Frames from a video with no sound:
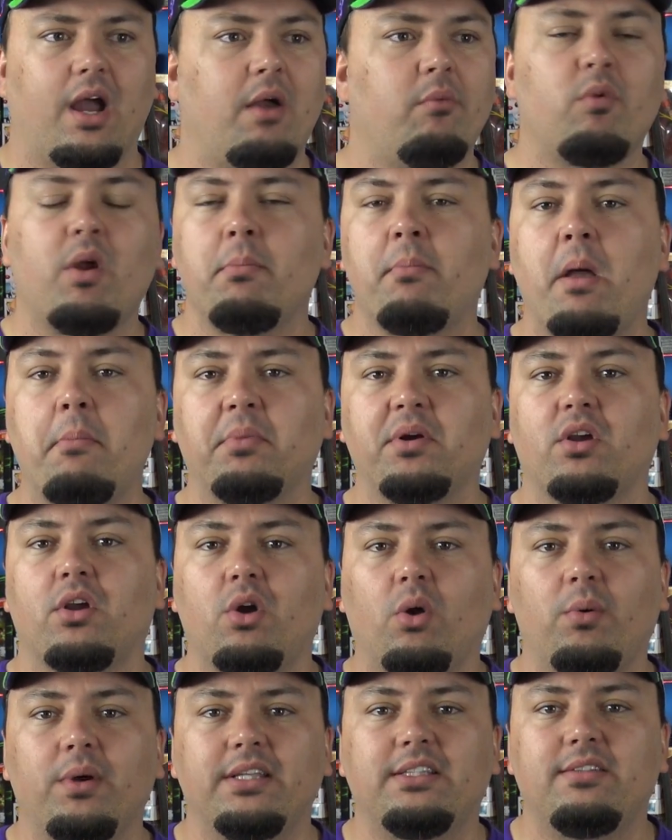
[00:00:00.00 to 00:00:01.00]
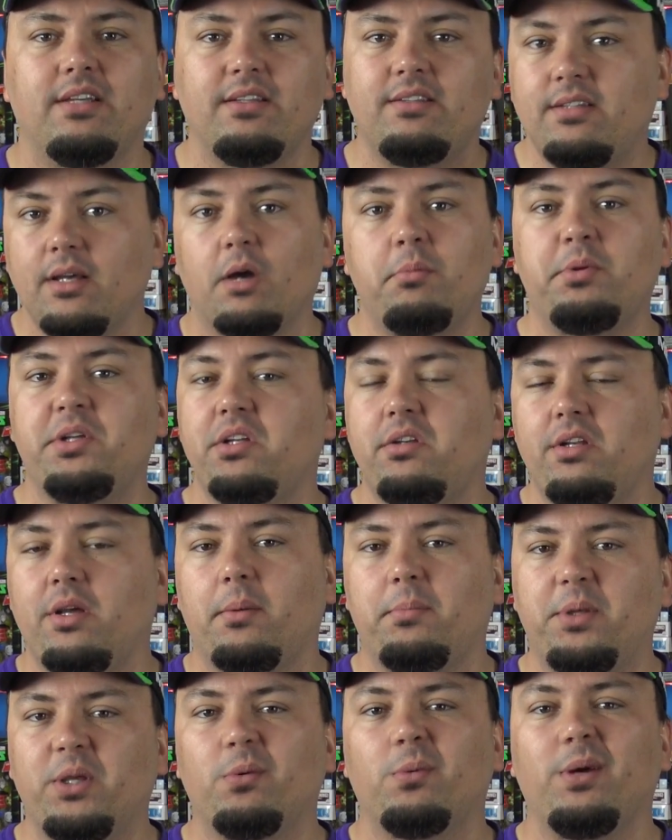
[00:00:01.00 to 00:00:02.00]
I remember going to W
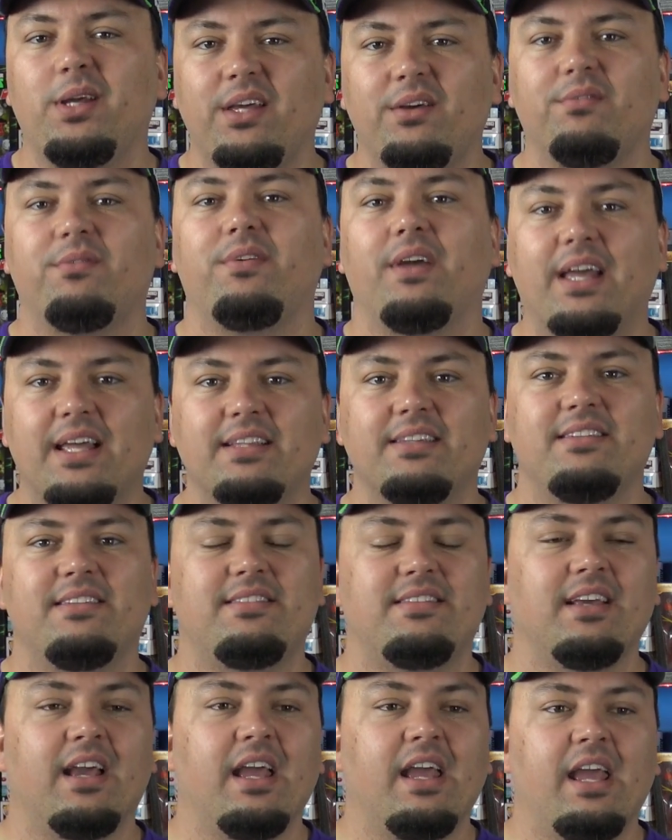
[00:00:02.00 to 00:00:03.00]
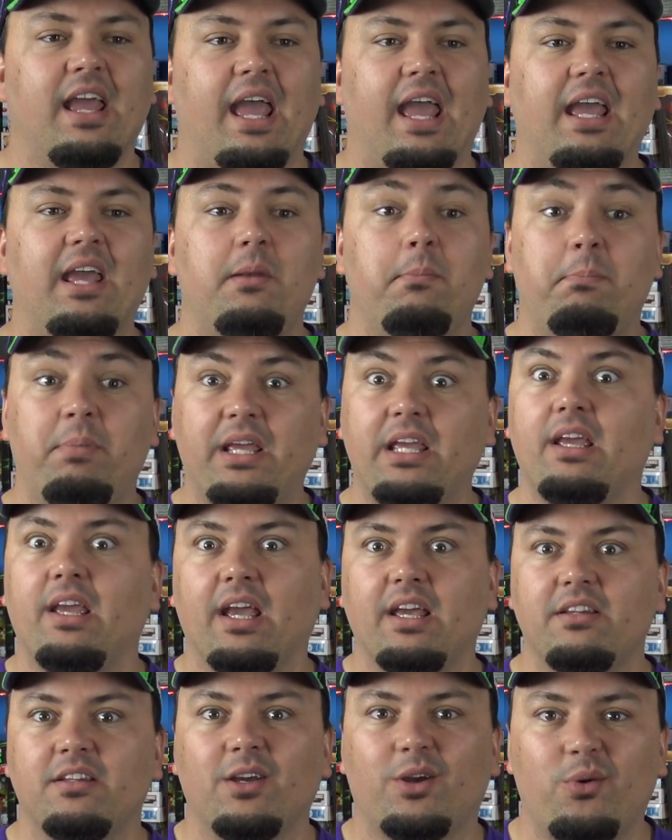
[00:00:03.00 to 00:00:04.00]
W E events and being
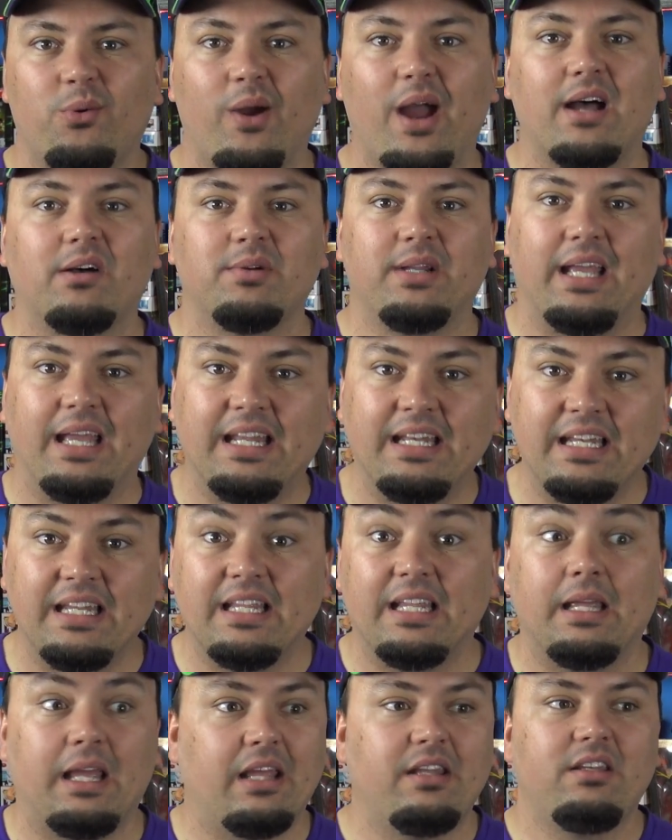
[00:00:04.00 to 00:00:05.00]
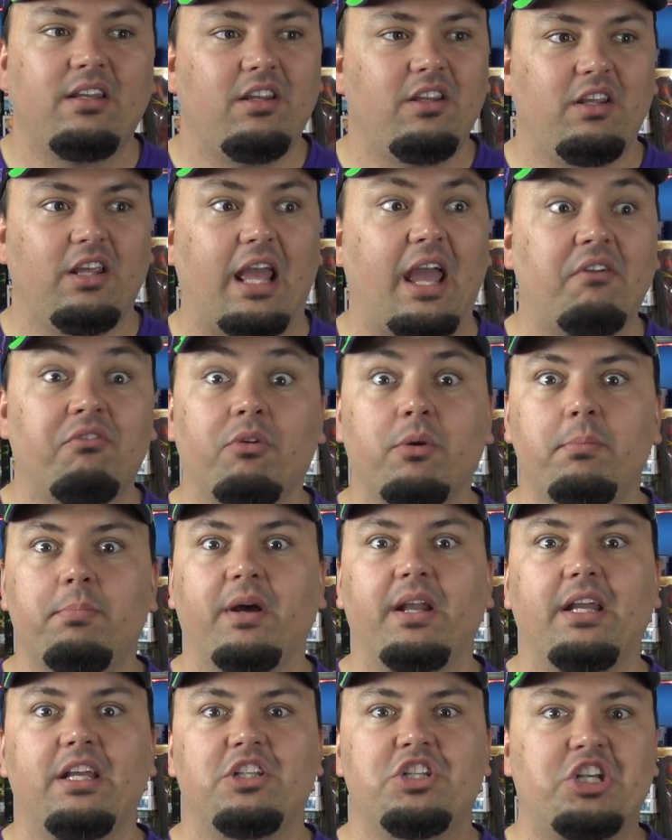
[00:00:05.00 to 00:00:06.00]
in the crowd and, and
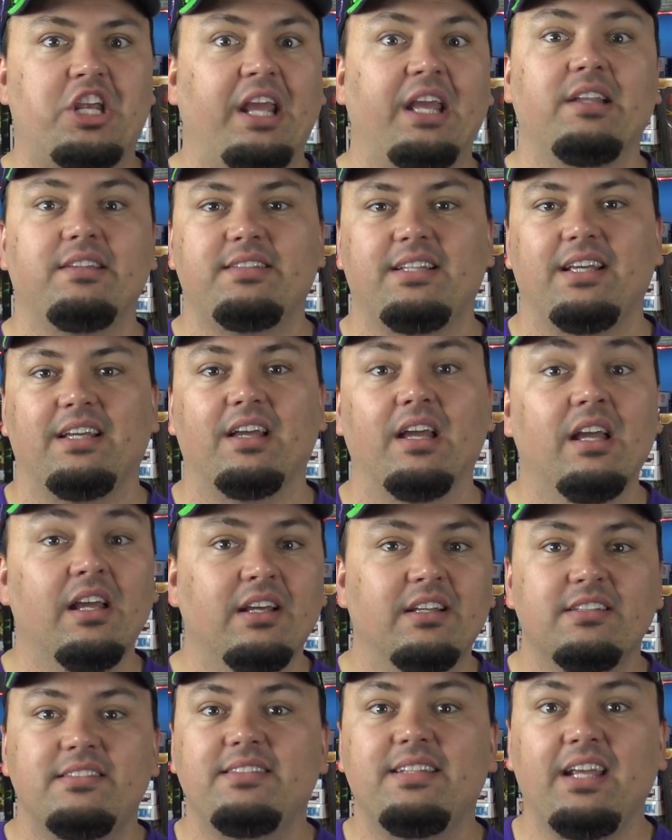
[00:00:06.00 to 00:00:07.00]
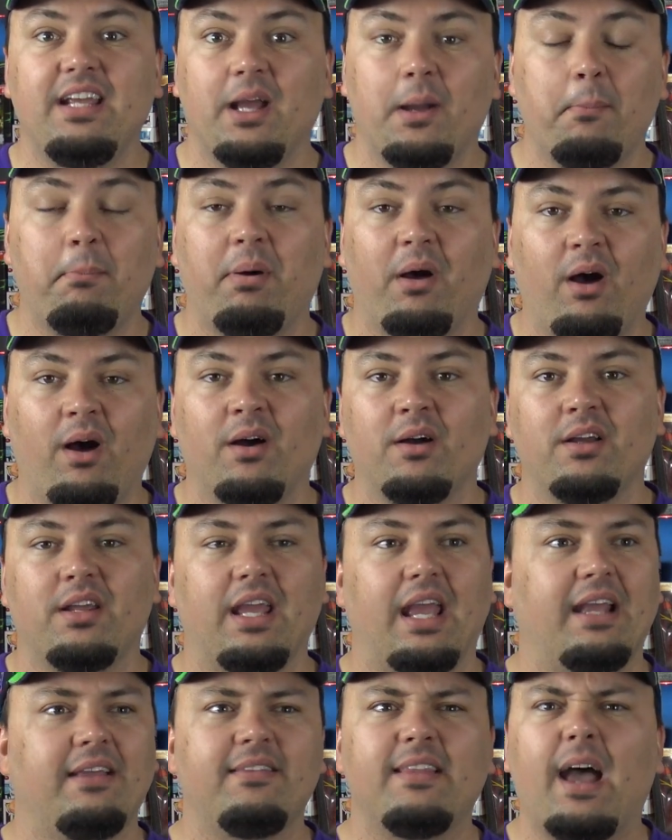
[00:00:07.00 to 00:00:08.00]
everybody chanting C M
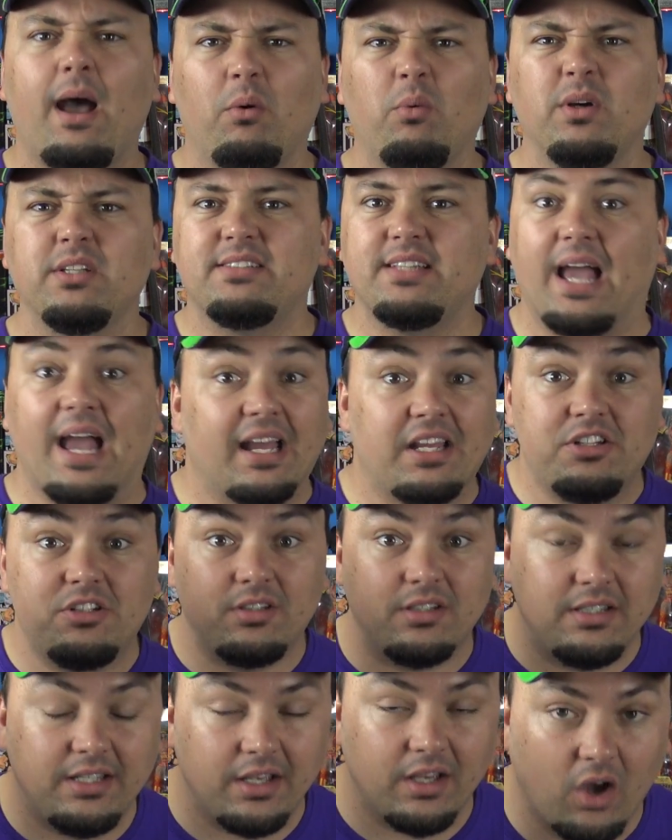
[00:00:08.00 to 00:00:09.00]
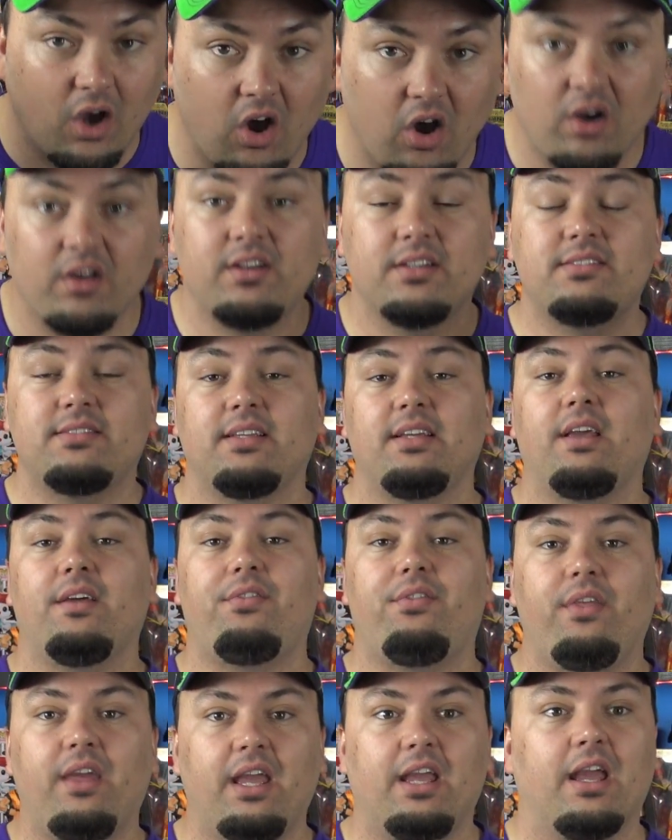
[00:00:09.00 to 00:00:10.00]
Punk, and that was actually honestly a
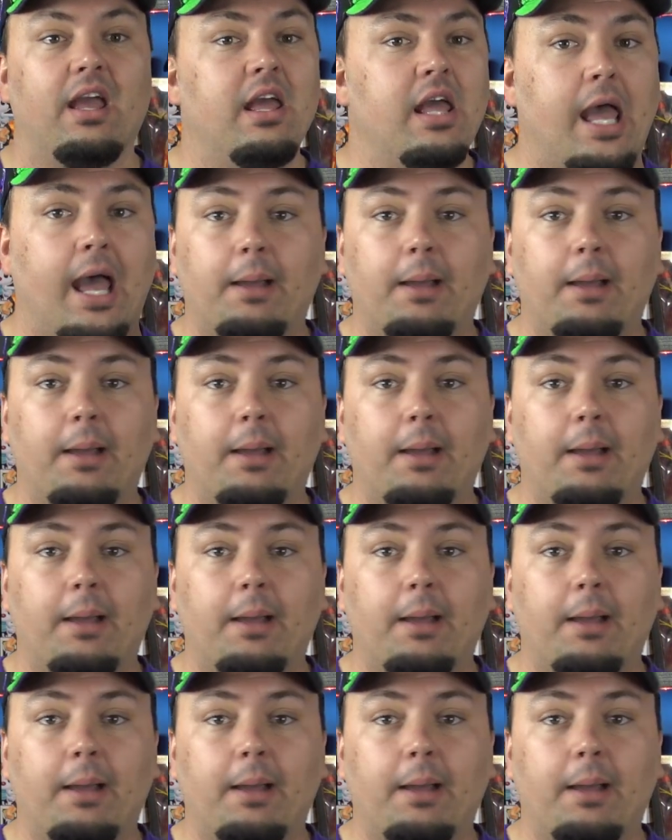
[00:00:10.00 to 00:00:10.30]
thing.